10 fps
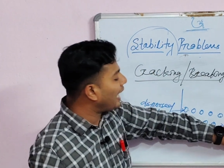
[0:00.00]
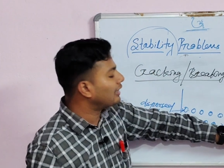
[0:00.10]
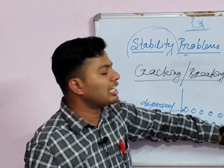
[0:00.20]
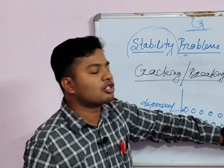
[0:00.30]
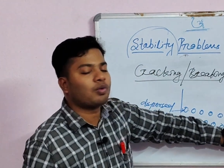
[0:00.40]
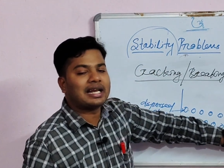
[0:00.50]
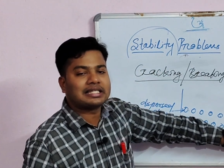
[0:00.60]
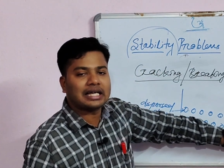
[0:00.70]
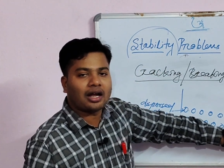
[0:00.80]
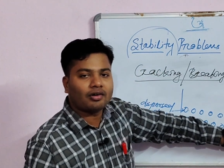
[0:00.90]
and this one
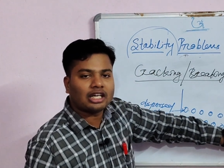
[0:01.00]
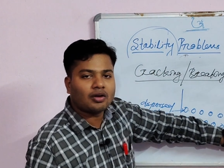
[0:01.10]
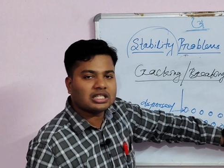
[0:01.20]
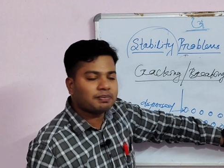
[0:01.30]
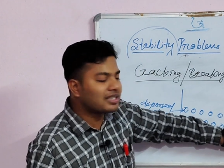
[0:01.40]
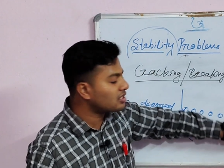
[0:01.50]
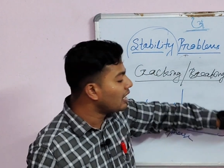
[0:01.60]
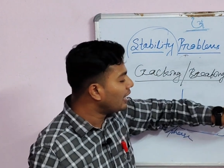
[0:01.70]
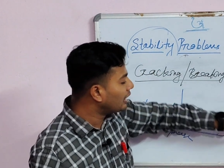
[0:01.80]
is the continuous phase